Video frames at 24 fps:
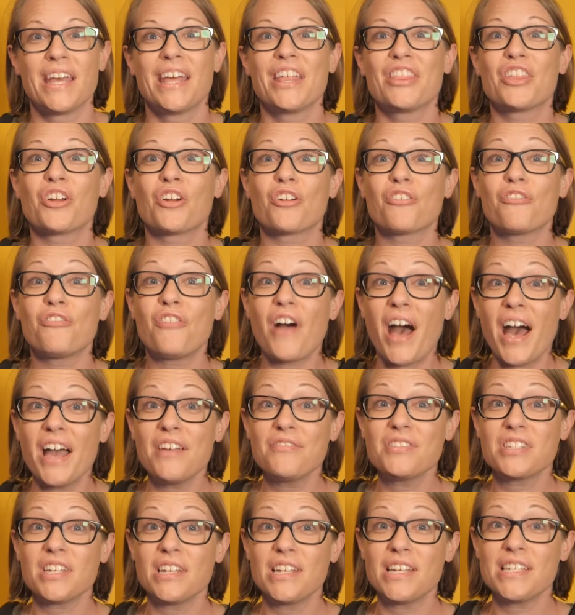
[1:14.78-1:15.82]
There are 5
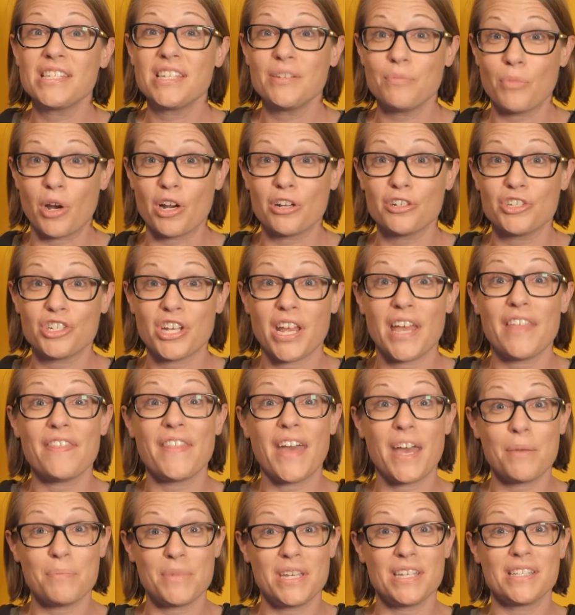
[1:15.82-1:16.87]
Sundays in March, and
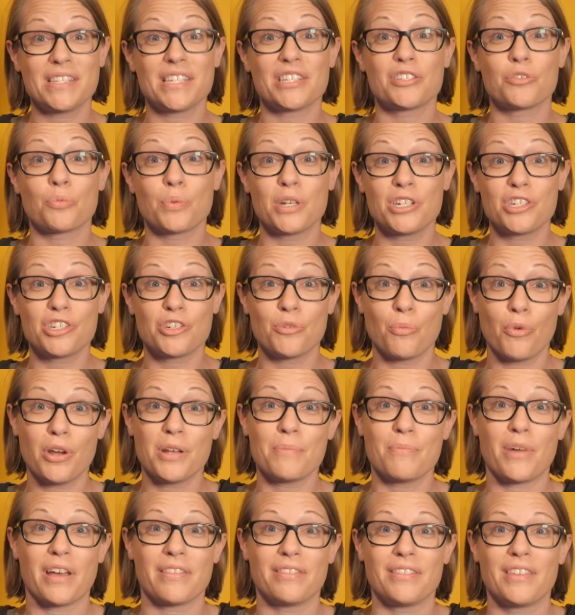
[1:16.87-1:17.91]
that means it's Reach Des
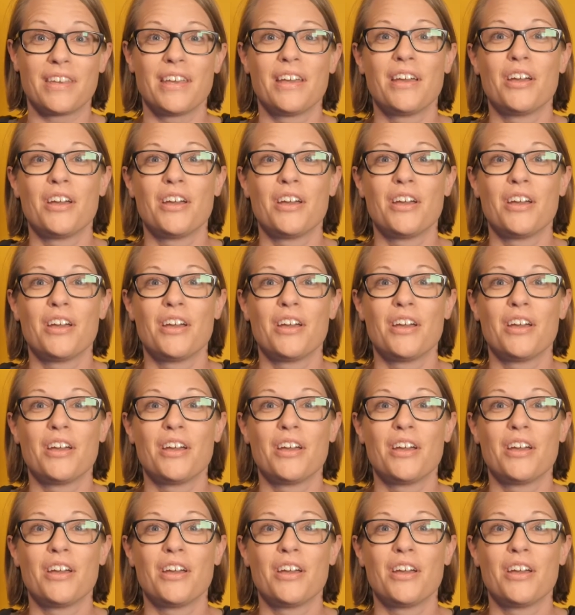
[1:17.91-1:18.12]
Moines month.